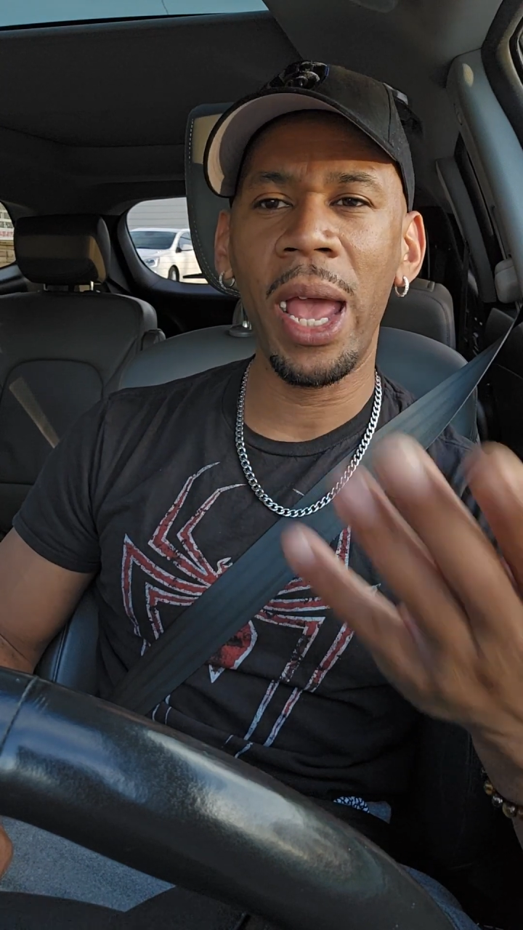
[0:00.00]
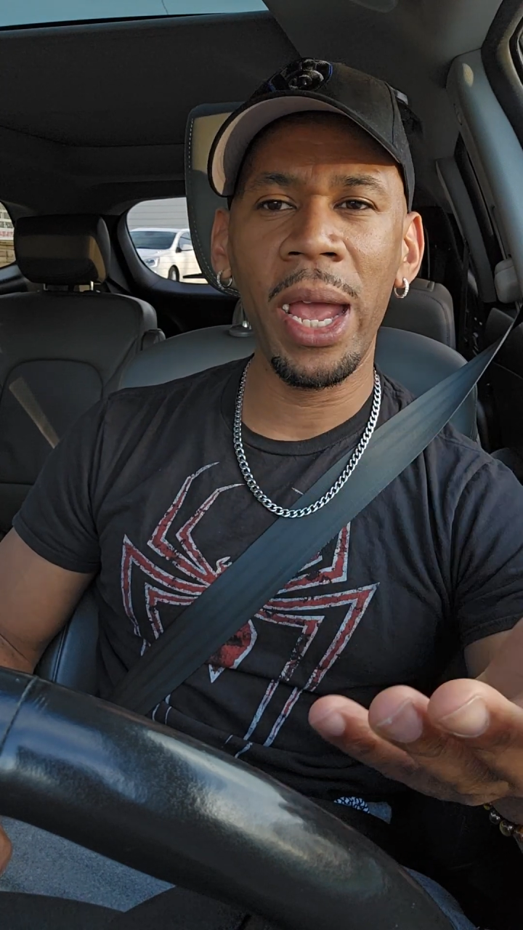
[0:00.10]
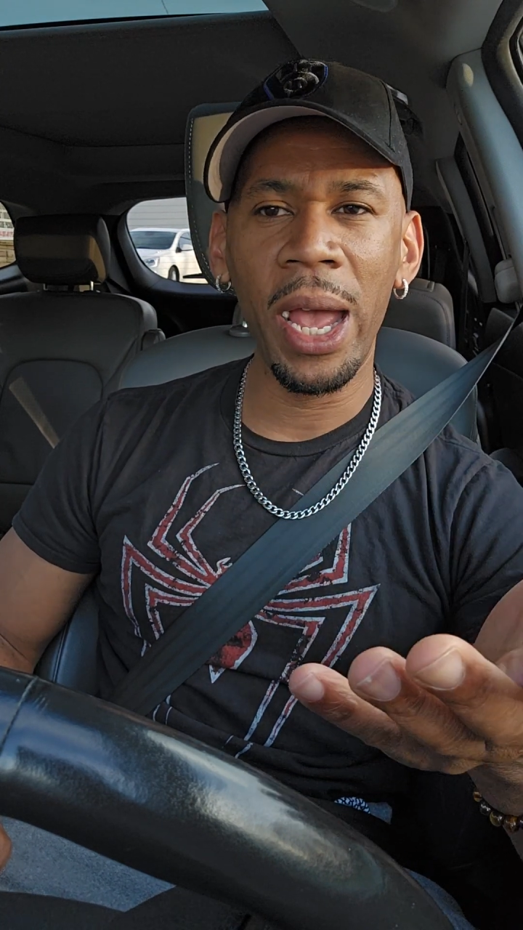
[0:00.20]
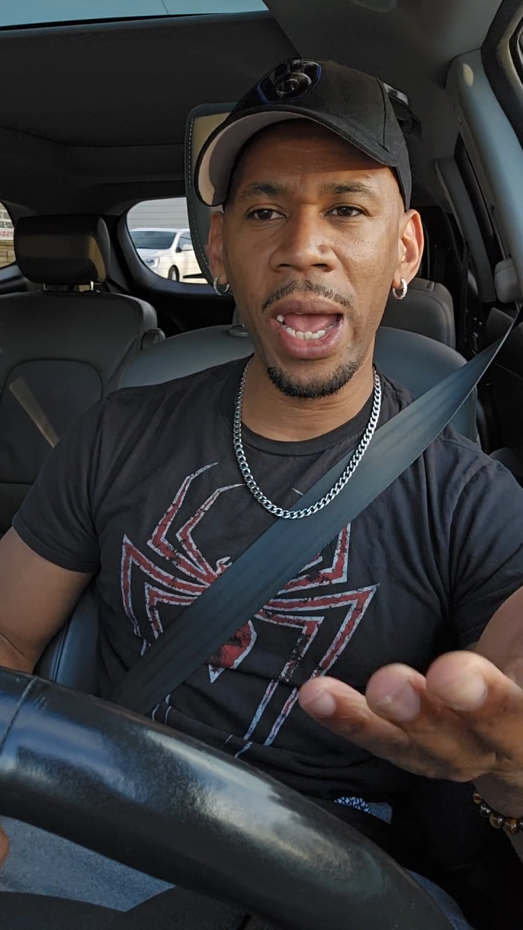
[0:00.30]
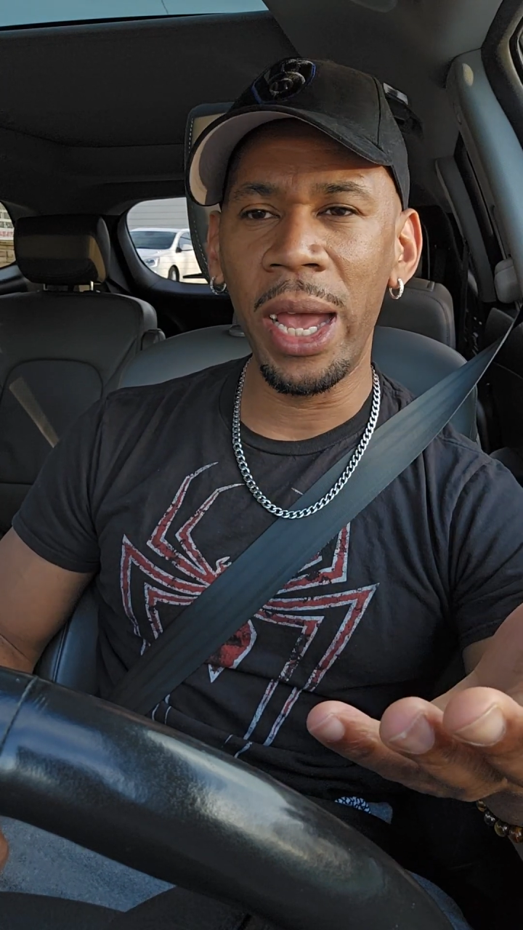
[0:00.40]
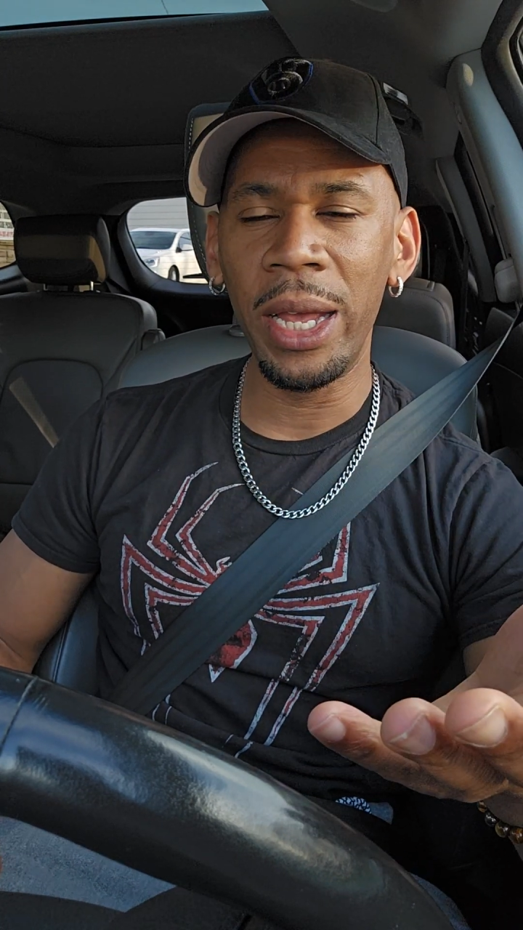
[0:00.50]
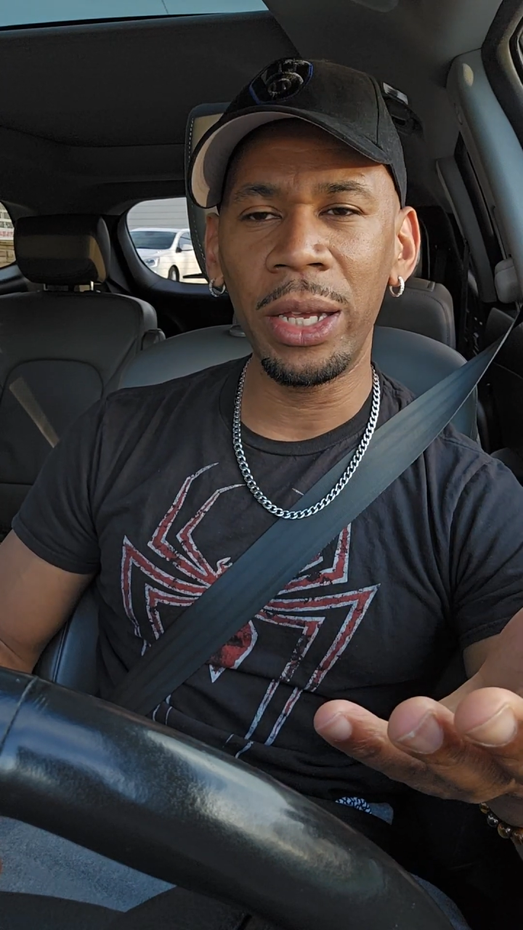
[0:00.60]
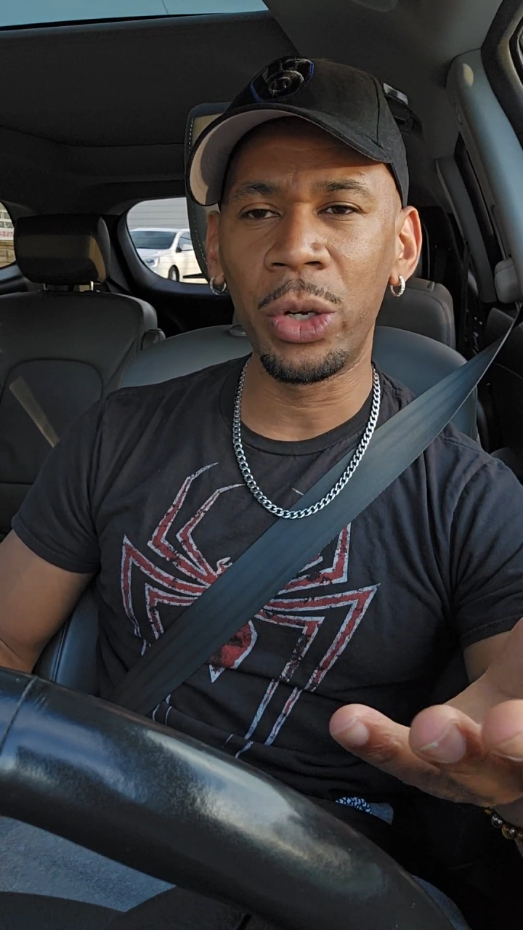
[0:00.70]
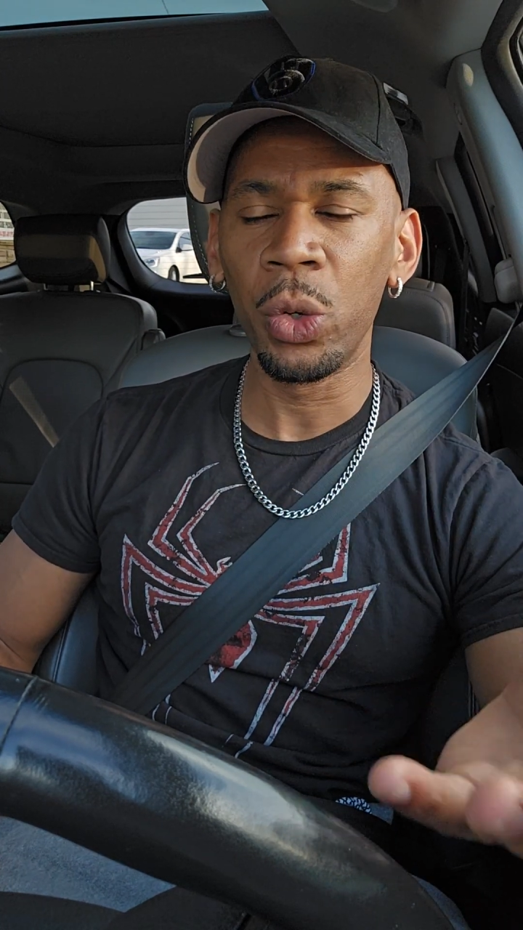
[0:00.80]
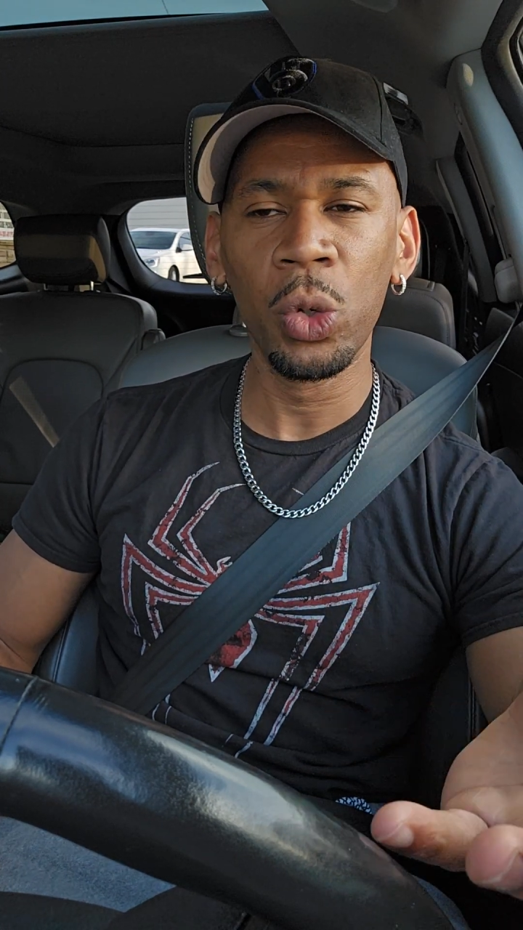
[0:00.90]
AA
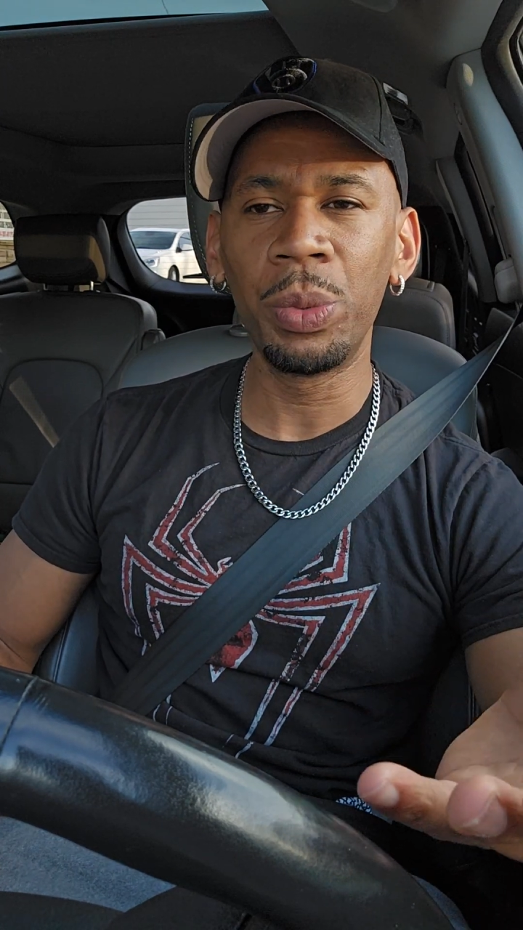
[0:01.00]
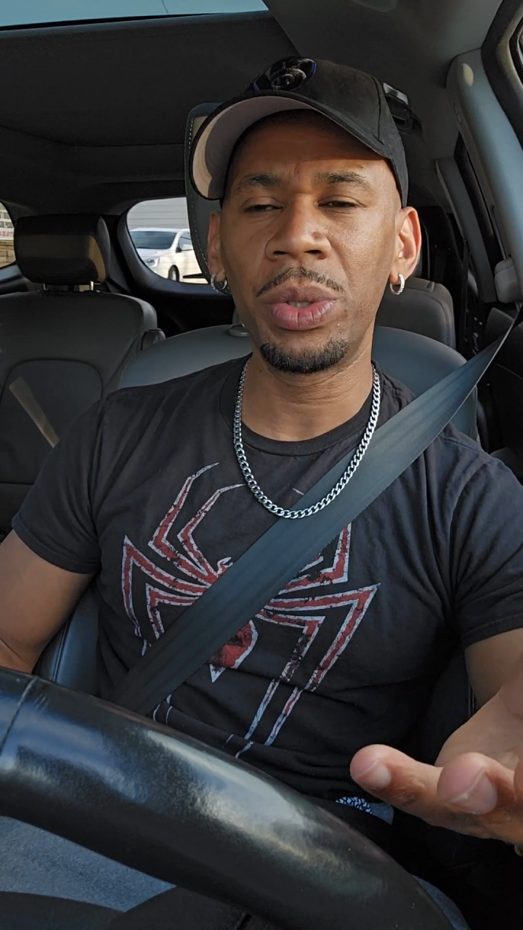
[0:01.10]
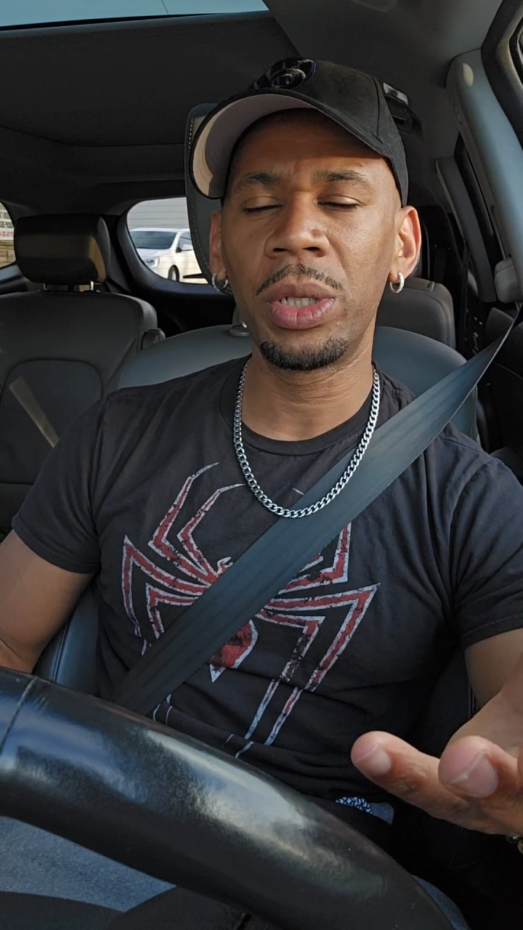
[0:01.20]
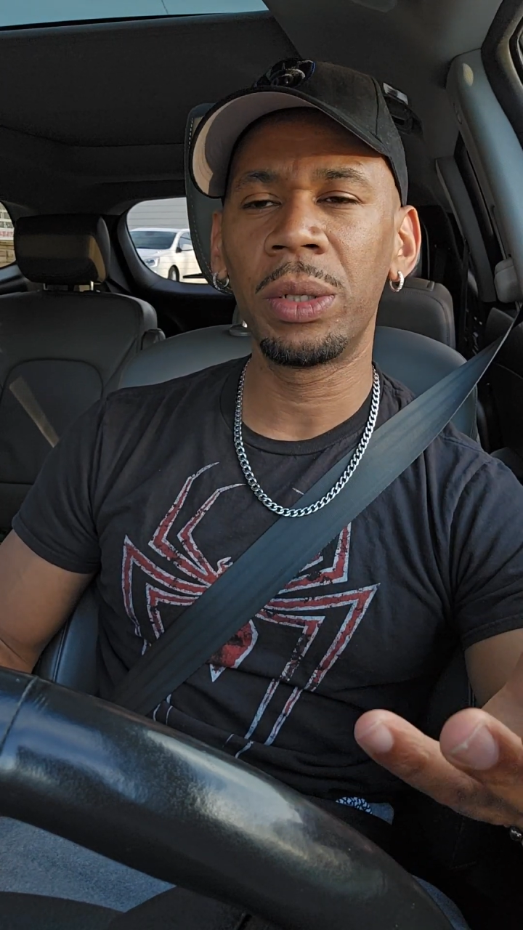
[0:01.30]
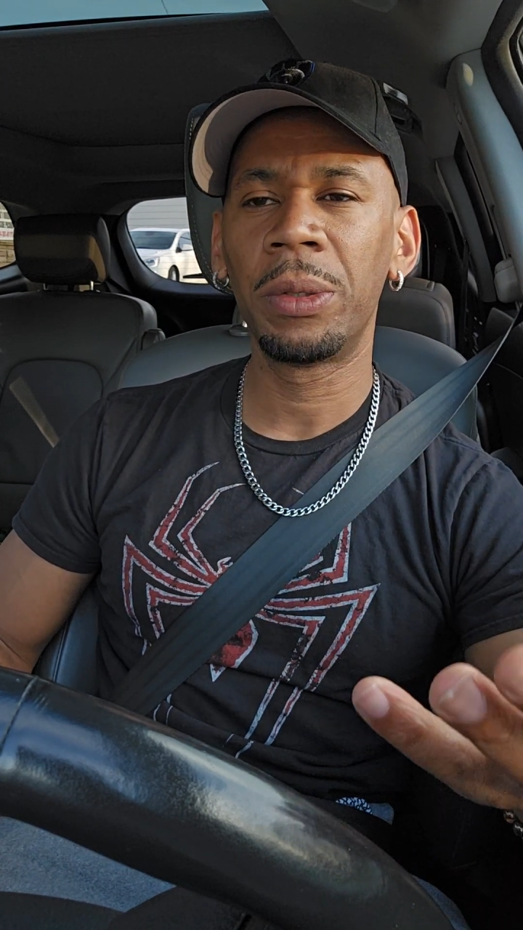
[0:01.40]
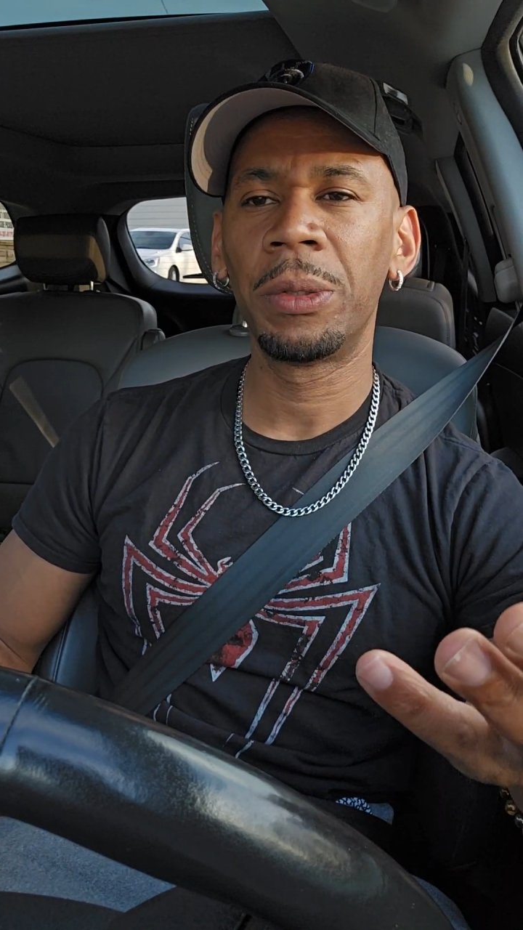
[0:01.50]
groups,